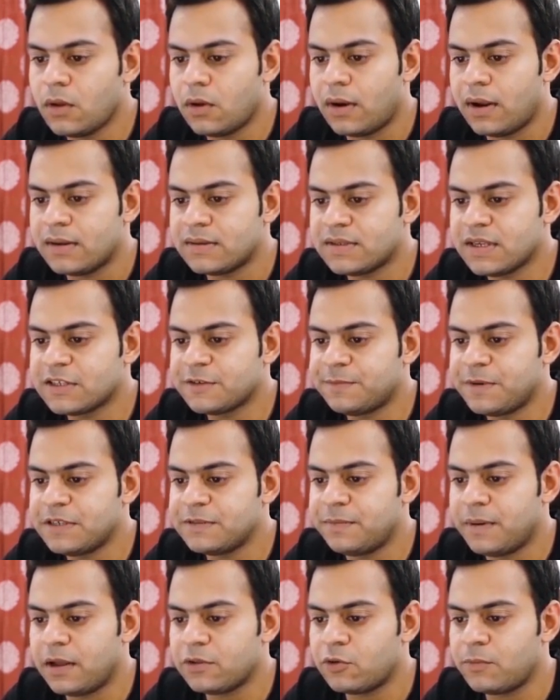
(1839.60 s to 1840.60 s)
Alright,
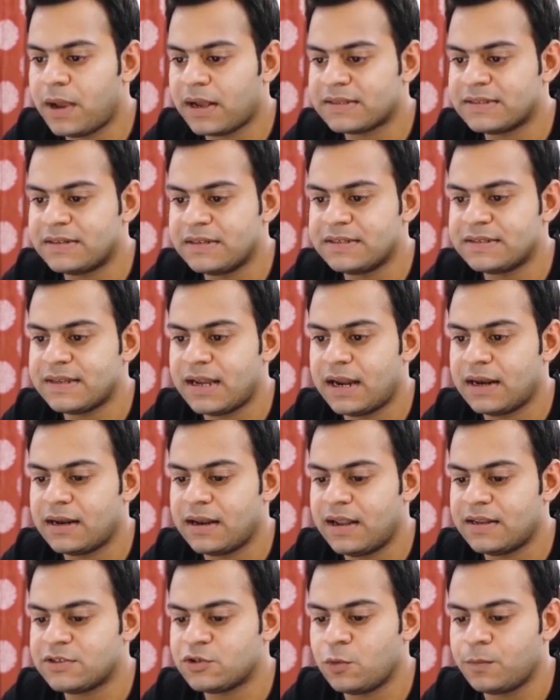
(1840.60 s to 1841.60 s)
6-piece bathroom accessory
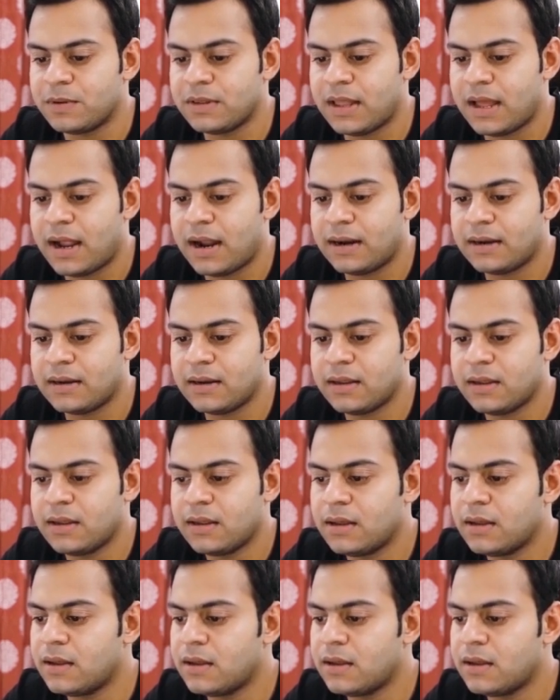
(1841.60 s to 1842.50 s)
set. Let's open that.